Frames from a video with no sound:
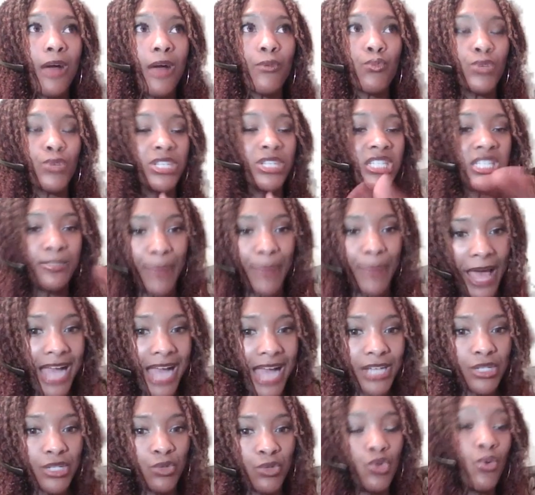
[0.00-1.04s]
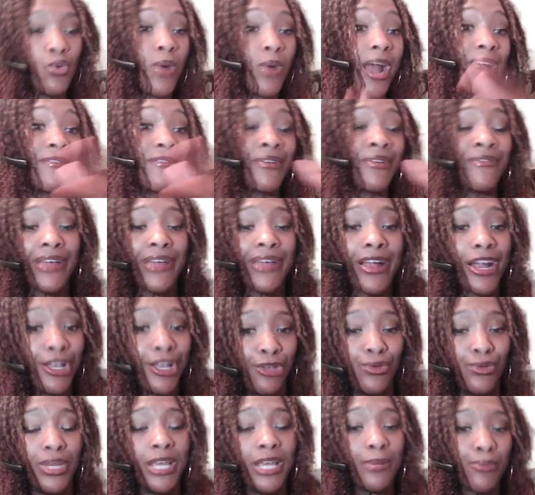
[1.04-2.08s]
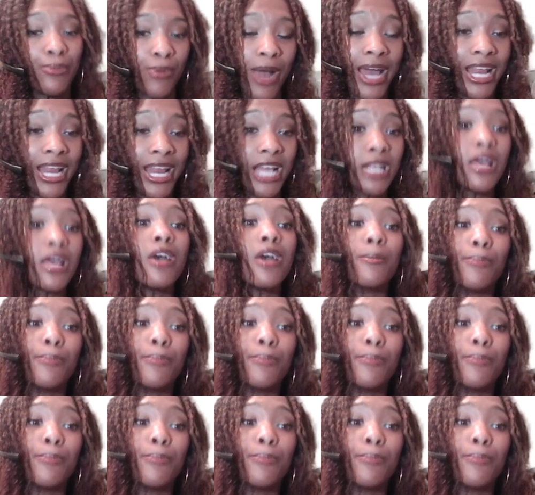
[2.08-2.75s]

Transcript: respect. You have a very unique product.